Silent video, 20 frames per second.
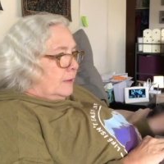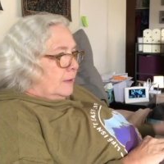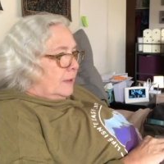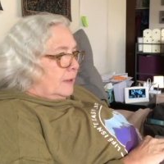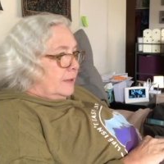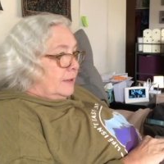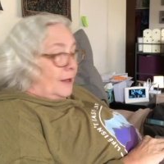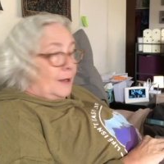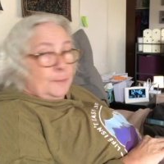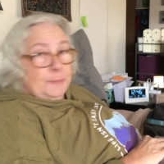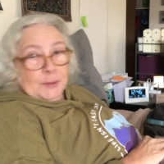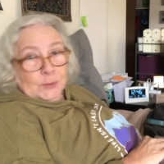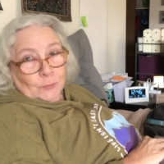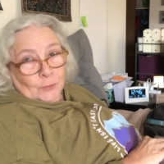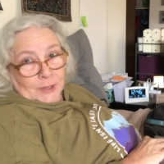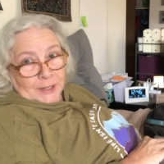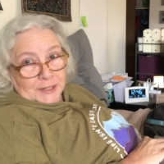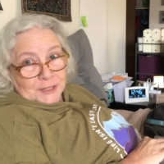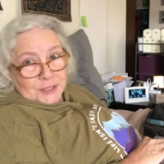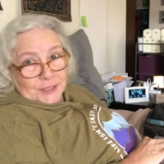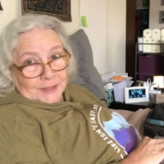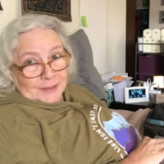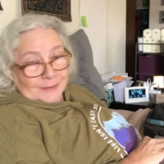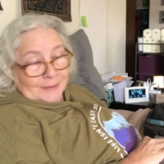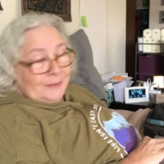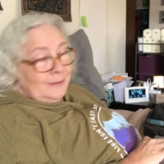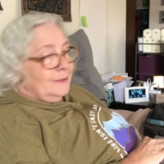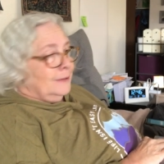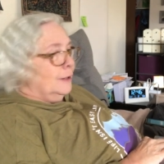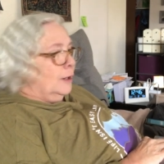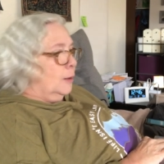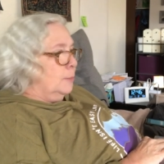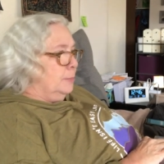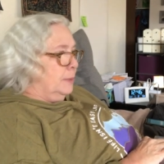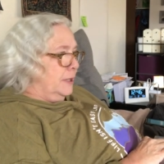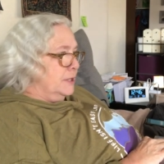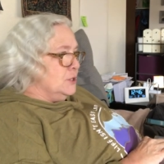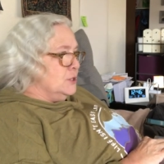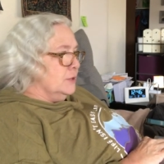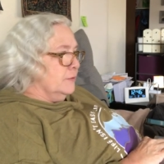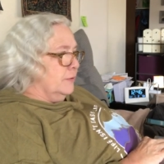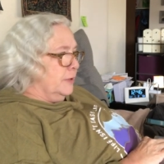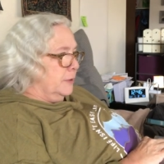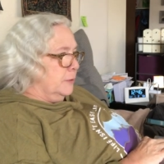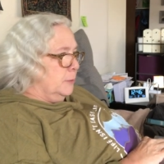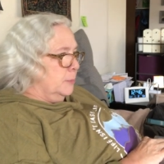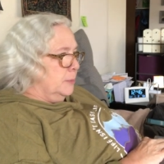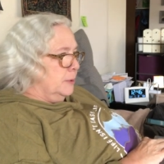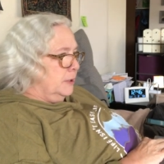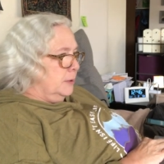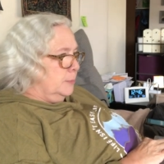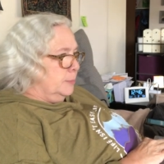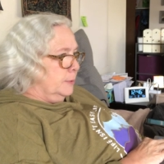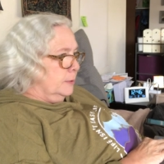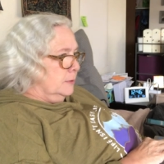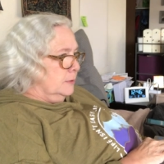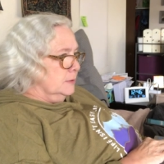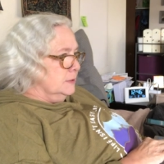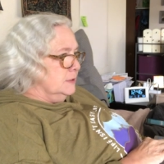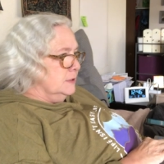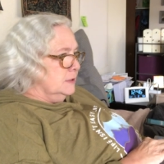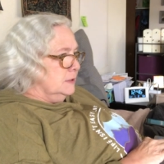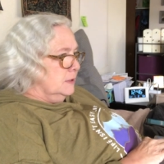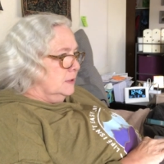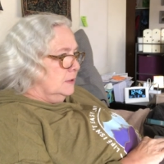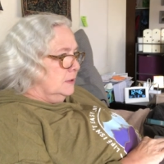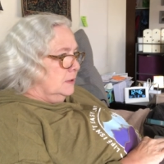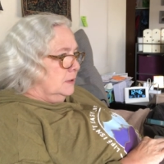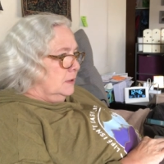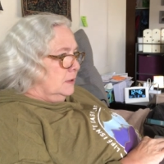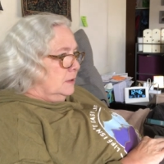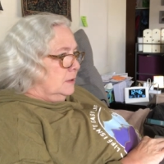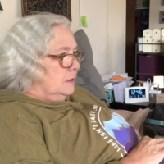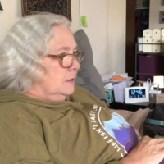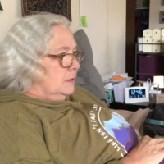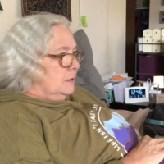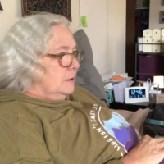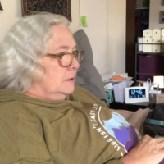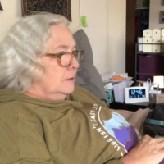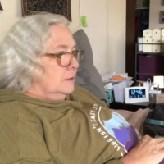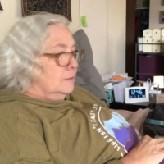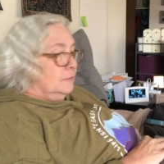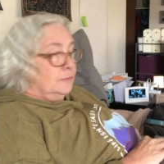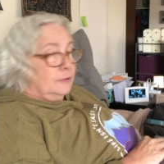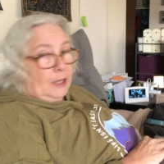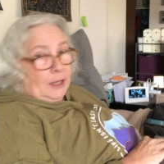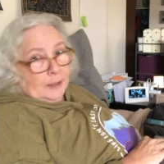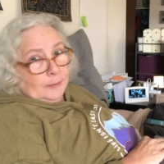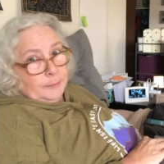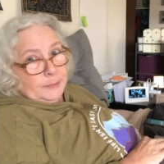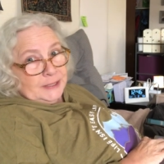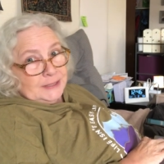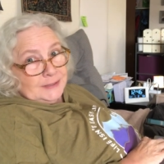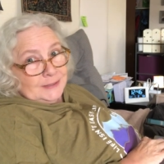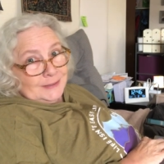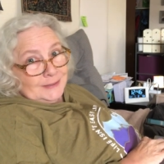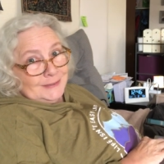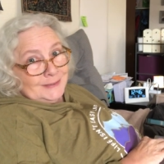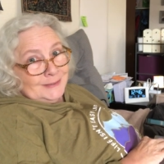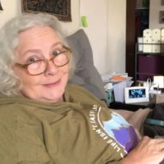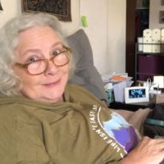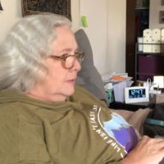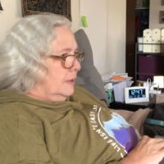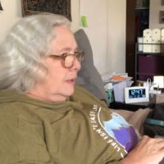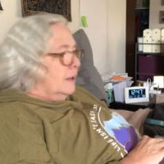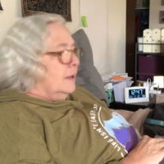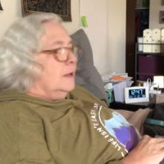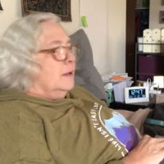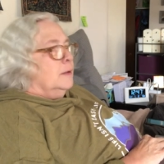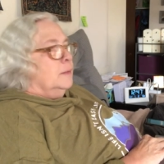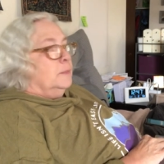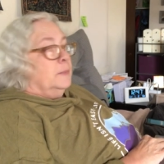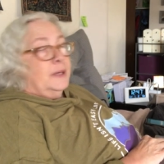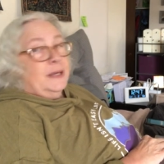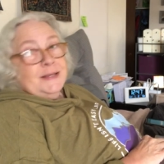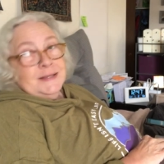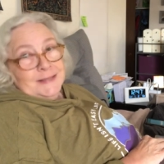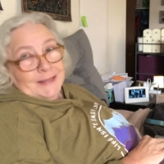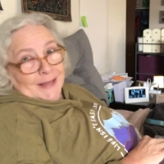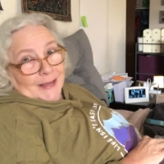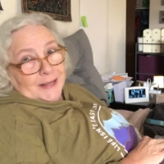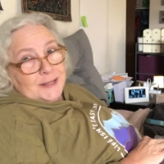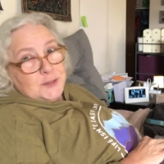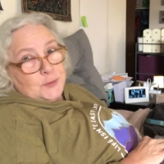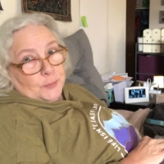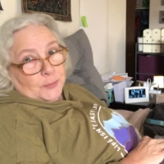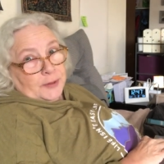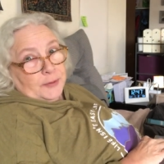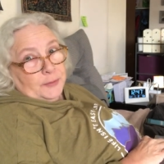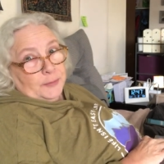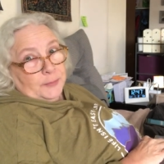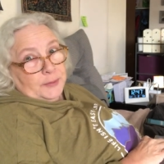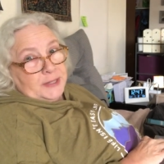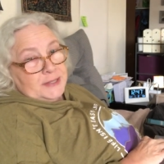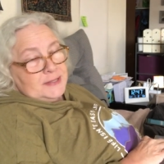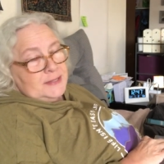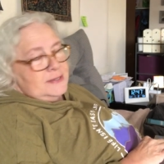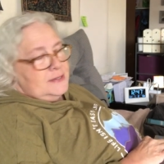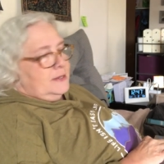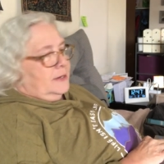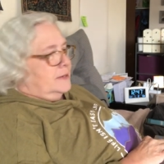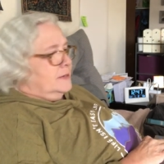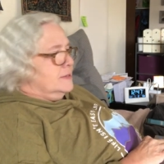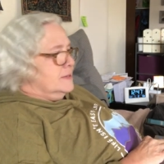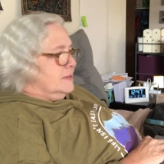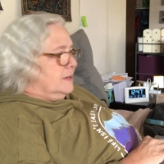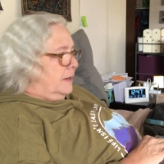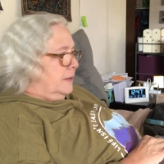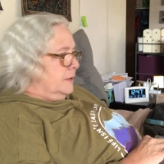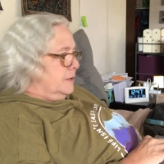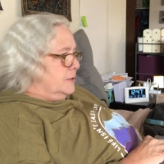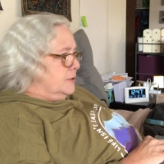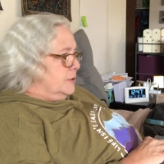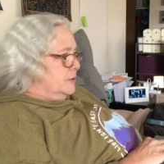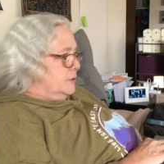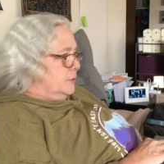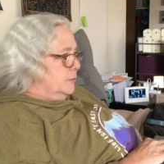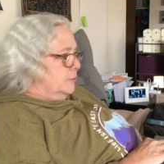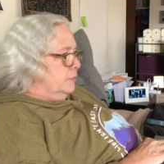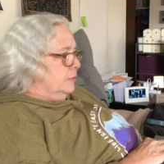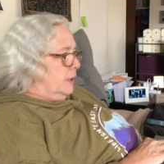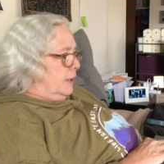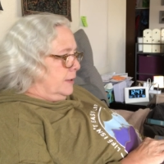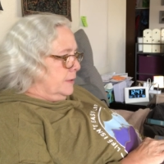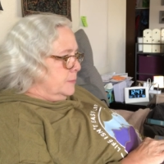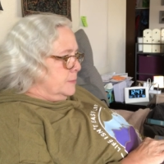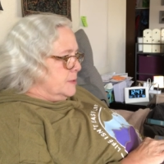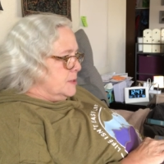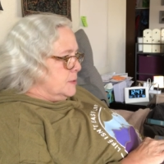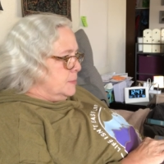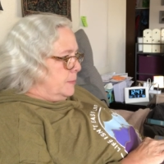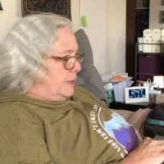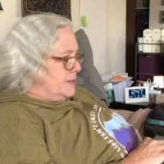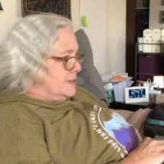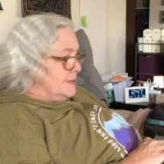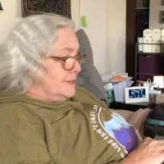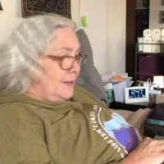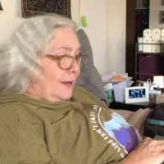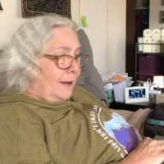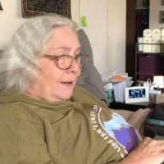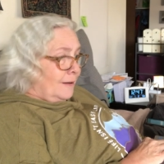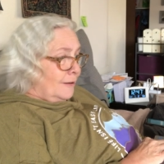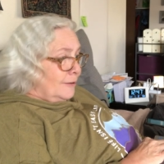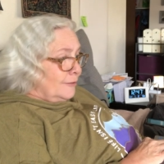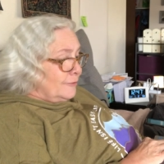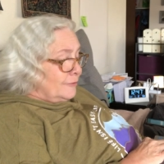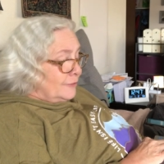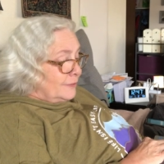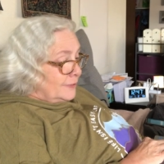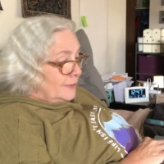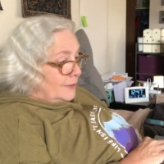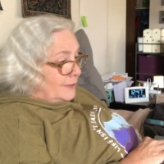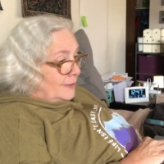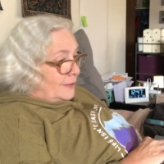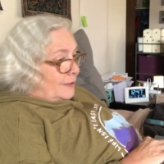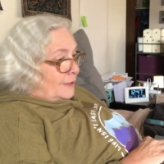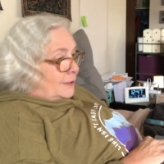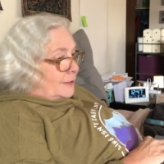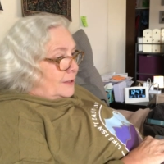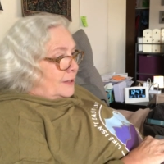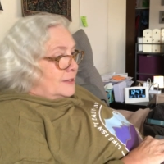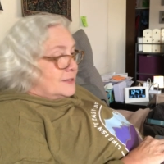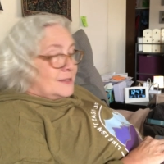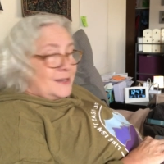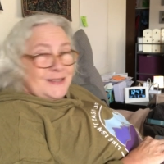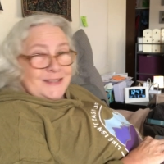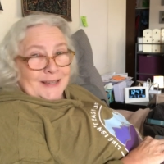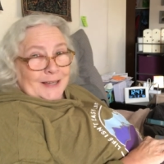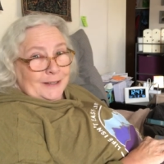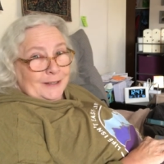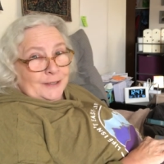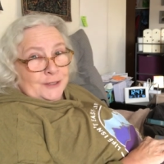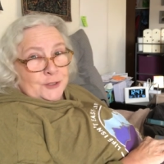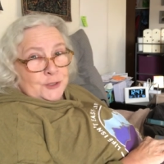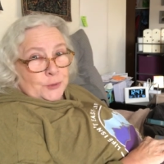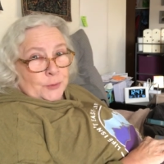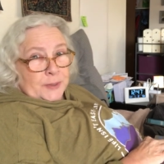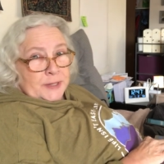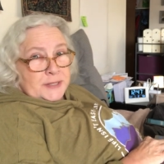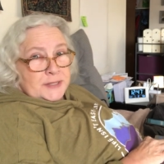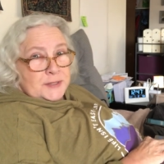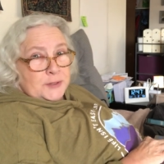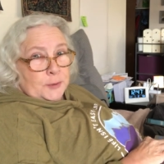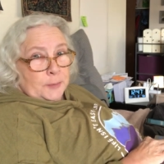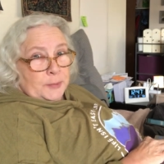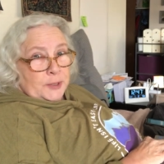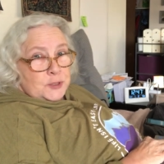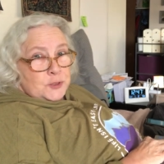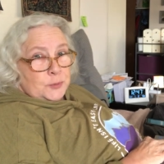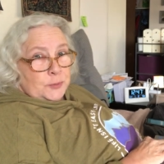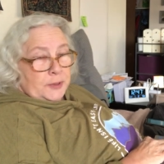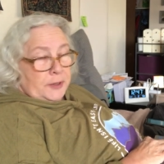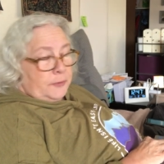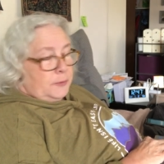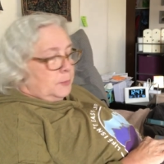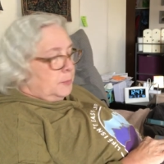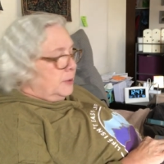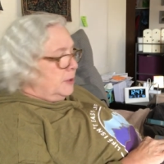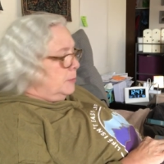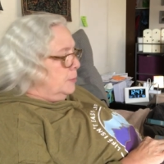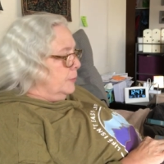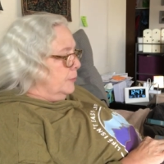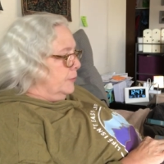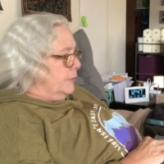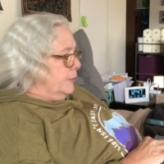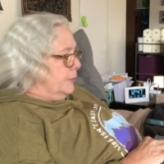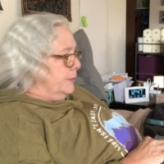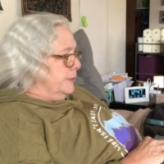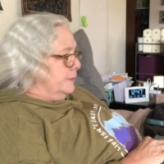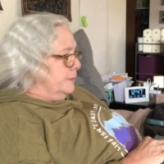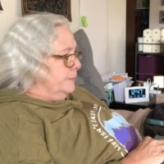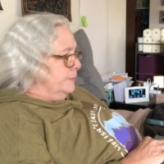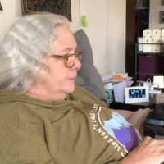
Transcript: And I've been watching a bunch of other people's Vlogmases because that's one of the reasons I decided to do Vlogmas myself is because I enjoy it so much when other people do it.